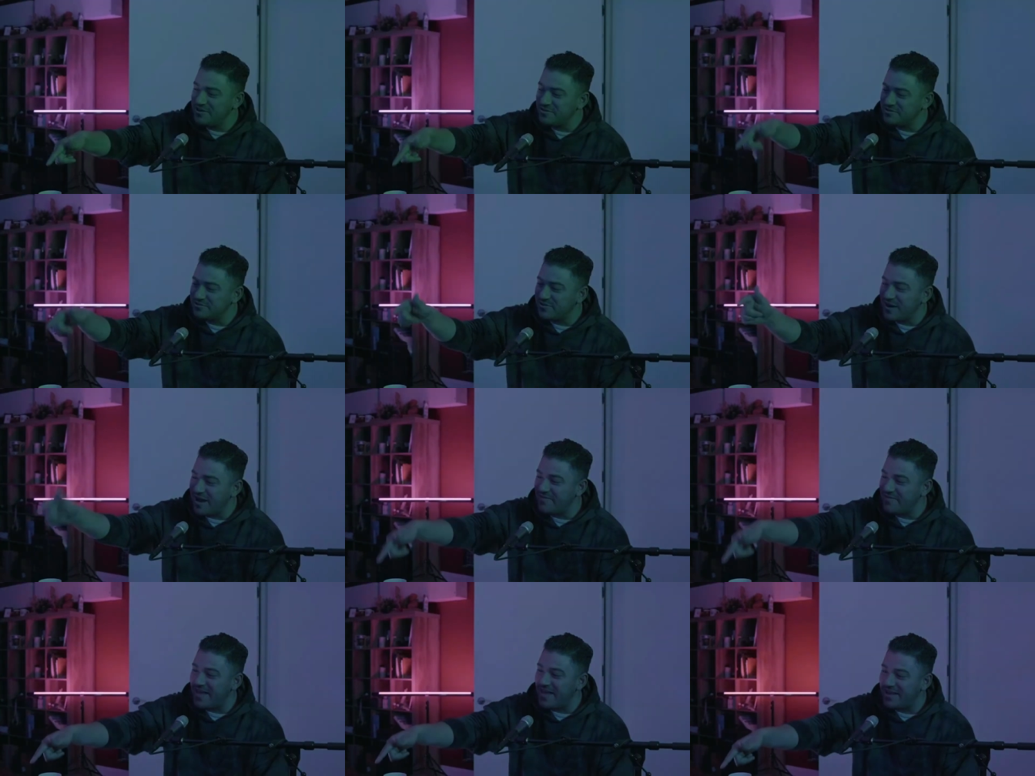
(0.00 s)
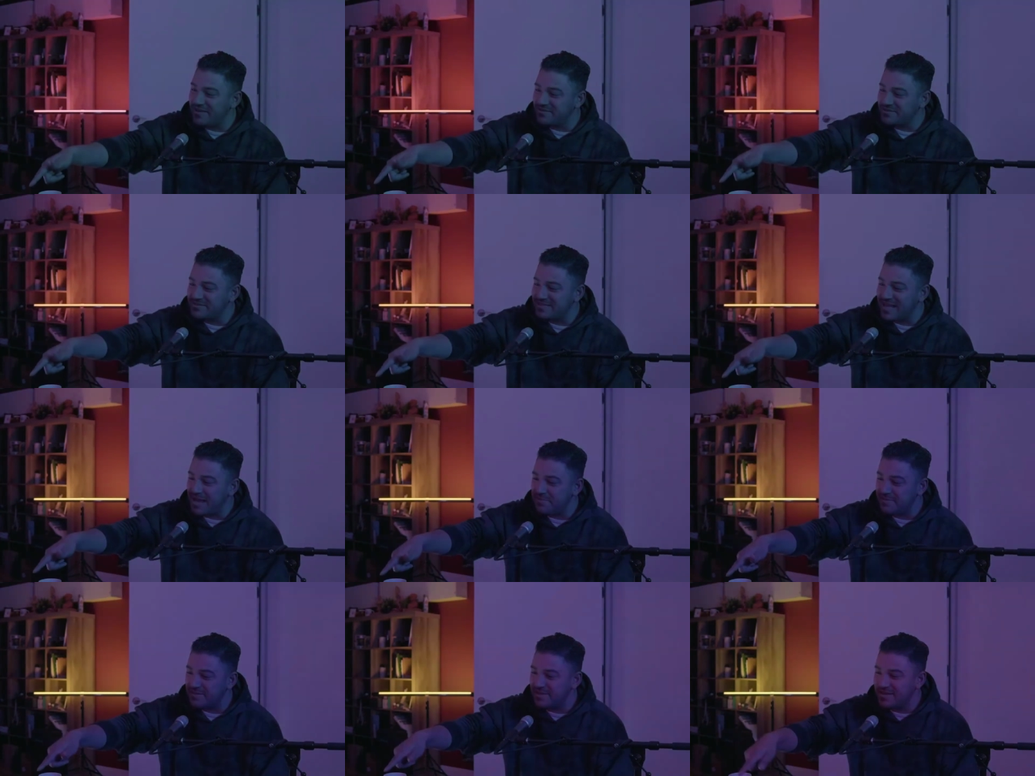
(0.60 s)
is grab that little
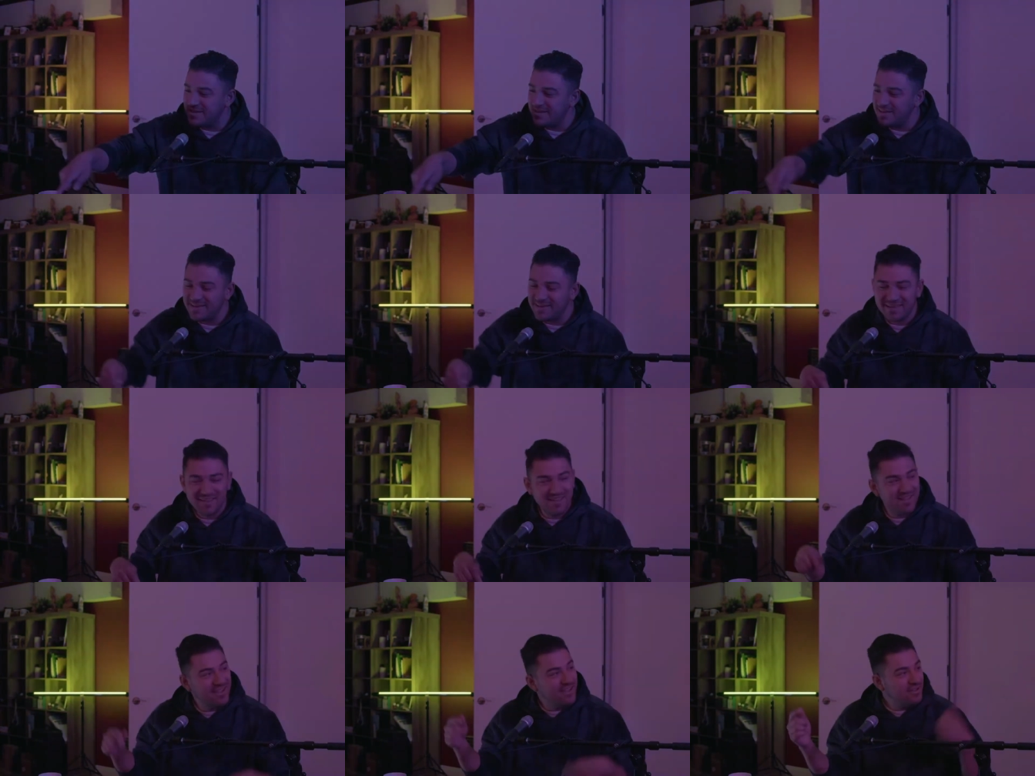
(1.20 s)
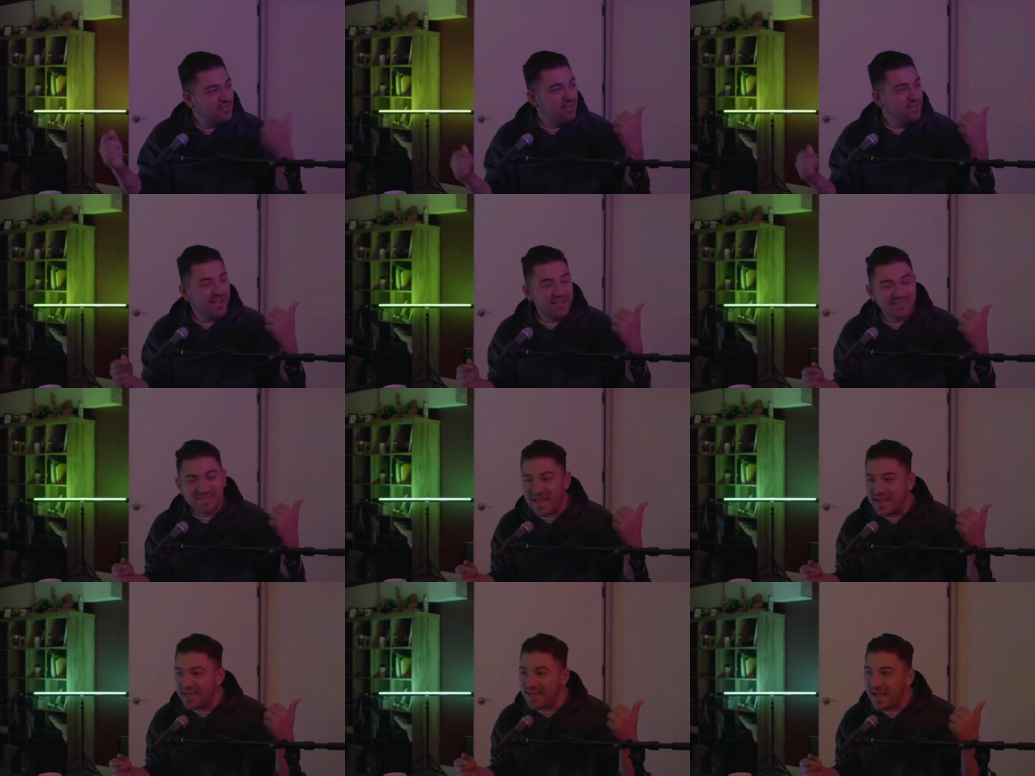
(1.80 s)
snappy thingy. Oh, okay. Look
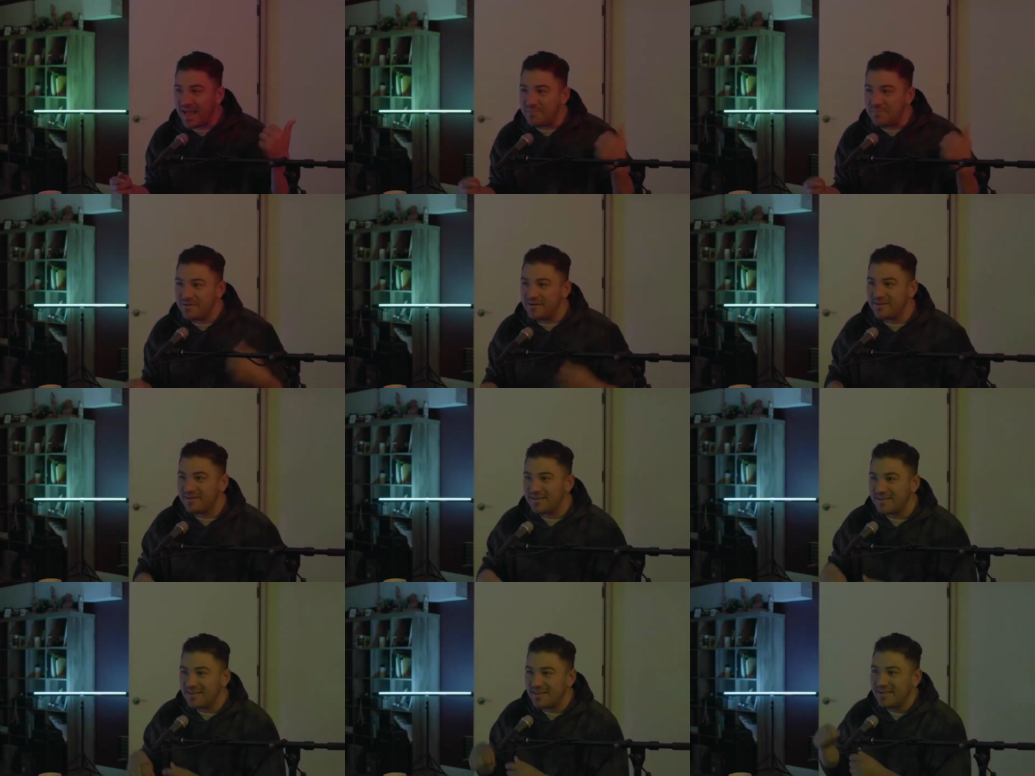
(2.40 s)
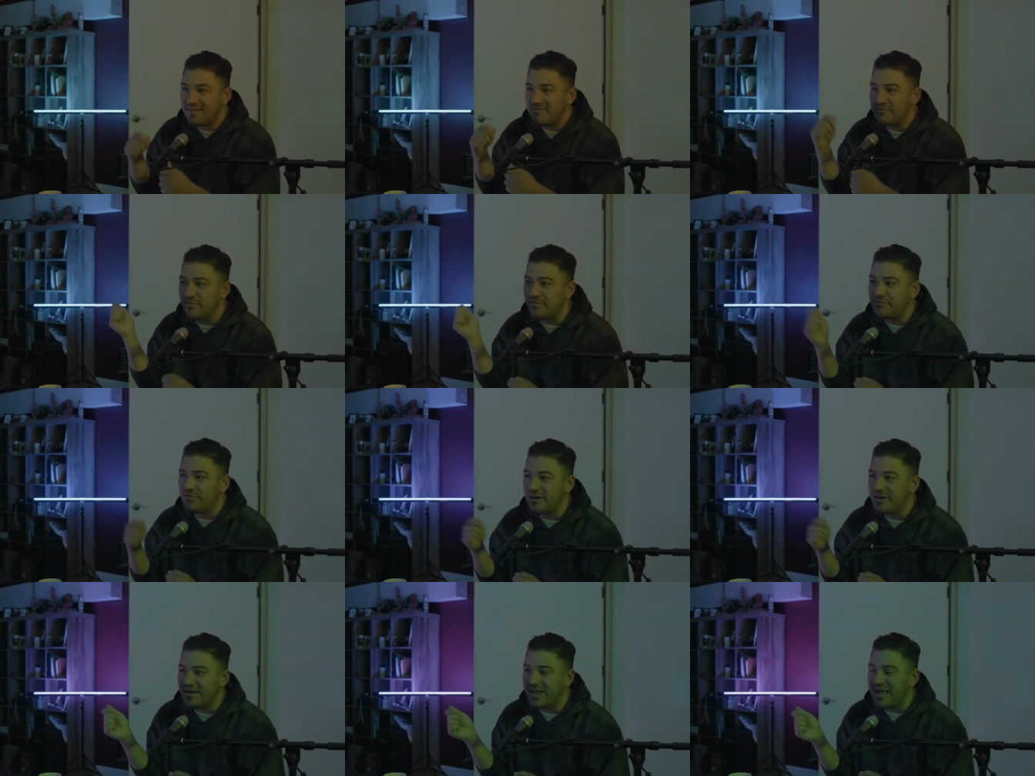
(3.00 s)
at that camera. Okay. Feel
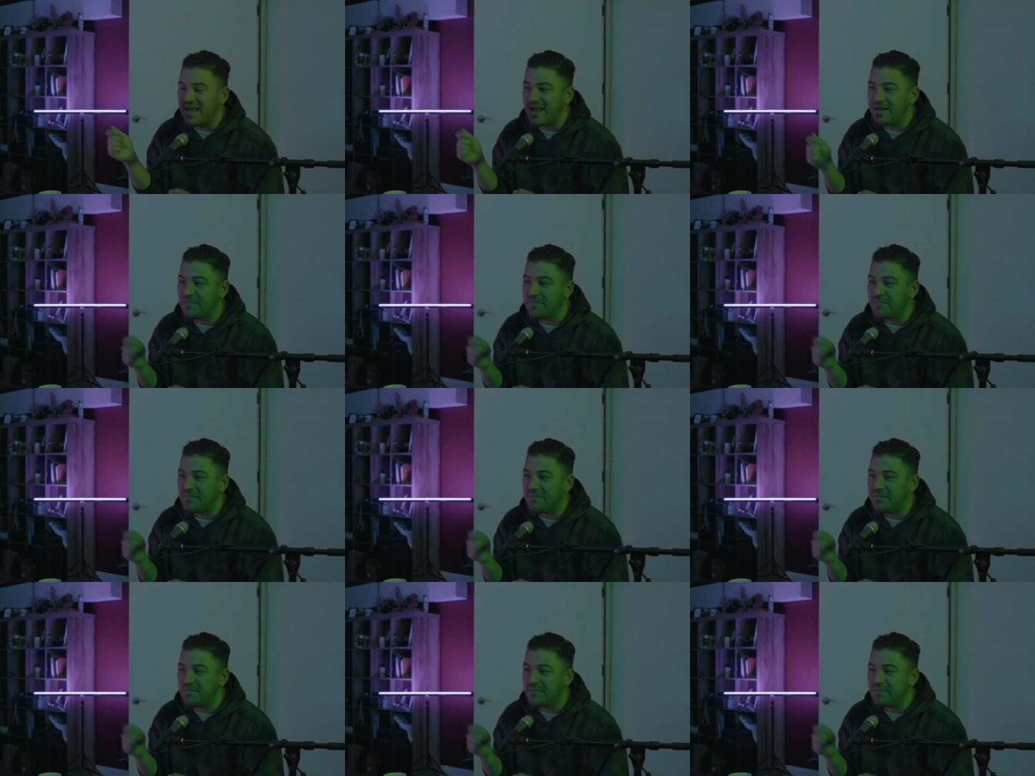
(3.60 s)
free to